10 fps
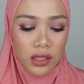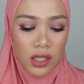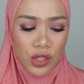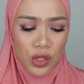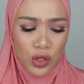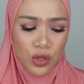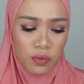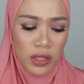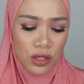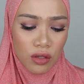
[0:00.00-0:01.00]
there's not too
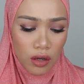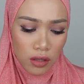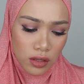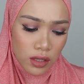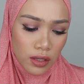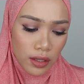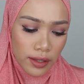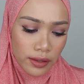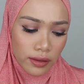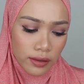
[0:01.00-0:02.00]
much cons that
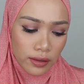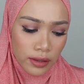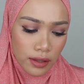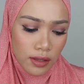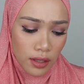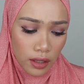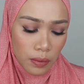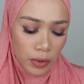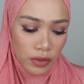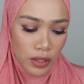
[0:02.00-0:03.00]
I can say
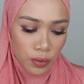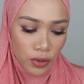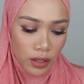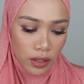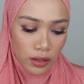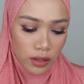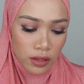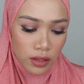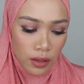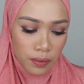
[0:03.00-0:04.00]
about this product,
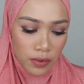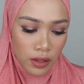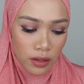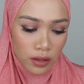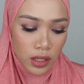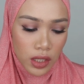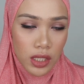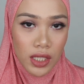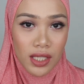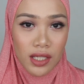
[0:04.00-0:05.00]
except that the
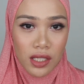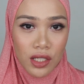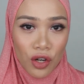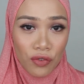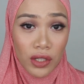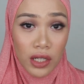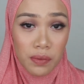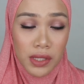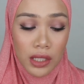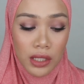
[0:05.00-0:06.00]
consistency of the
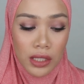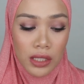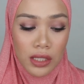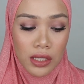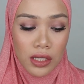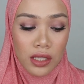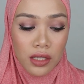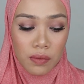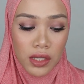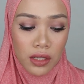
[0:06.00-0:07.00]
lipstick is
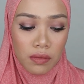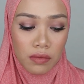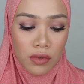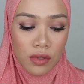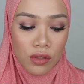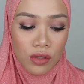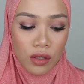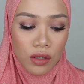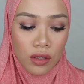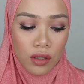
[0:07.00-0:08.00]

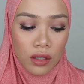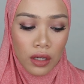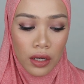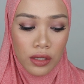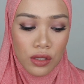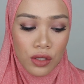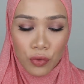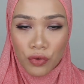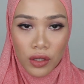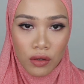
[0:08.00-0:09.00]
sometimes glide
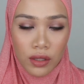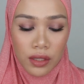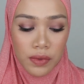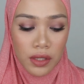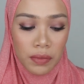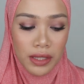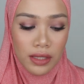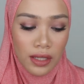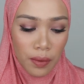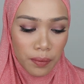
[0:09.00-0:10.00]
smoothly on lips, but
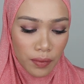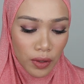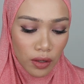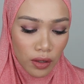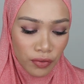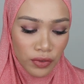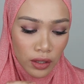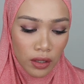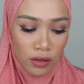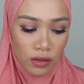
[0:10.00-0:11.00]
some of the
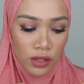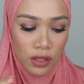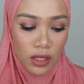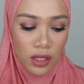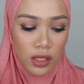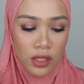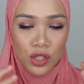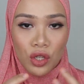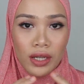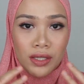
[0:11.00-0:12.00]
colors
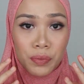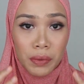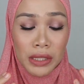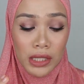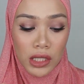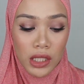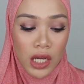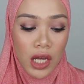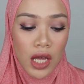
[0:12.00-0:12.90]
is not as pigmented